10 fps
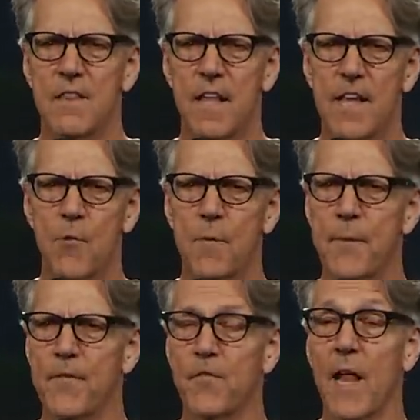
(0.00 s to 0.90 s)
Then they
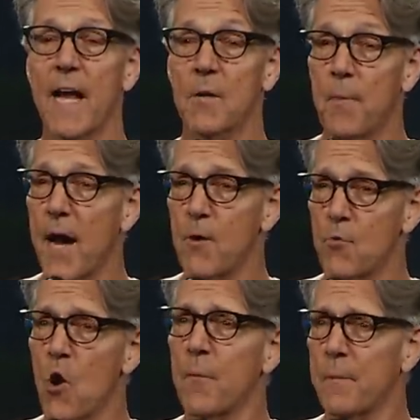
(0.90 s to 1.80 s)
would be flanked by
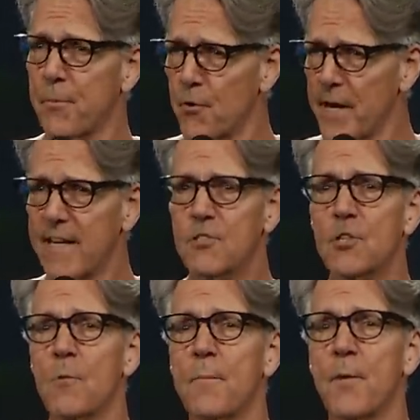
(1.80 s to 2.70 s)
Roman
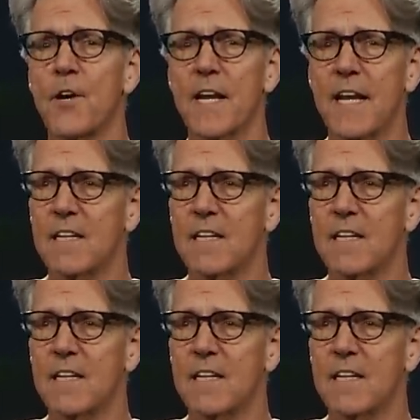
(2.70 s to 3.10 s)
priests who would burn